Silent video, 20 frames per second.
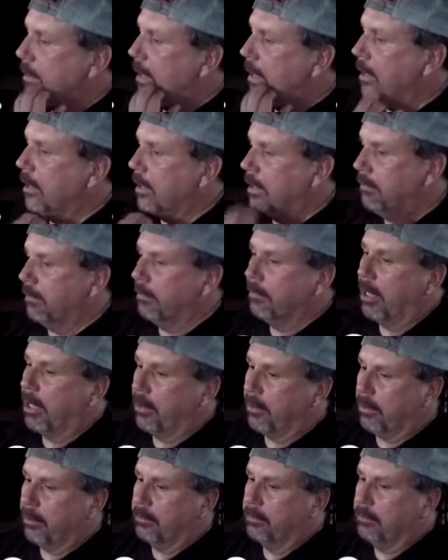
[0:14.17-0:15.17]
And even
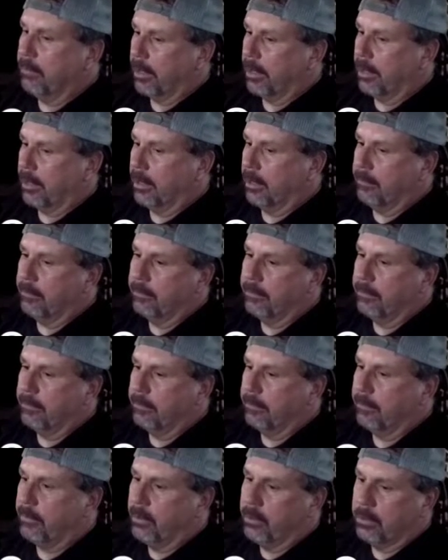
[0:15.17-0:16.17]
modern
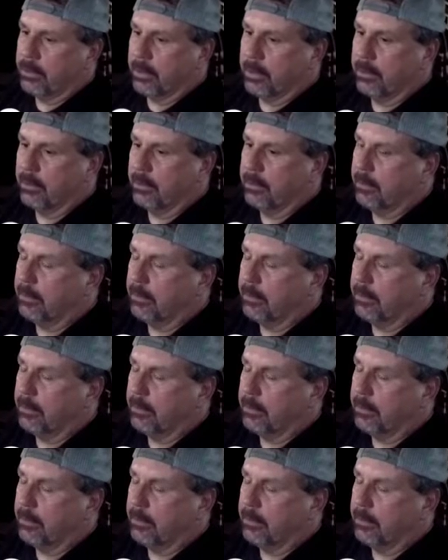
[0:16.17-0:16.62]
fusion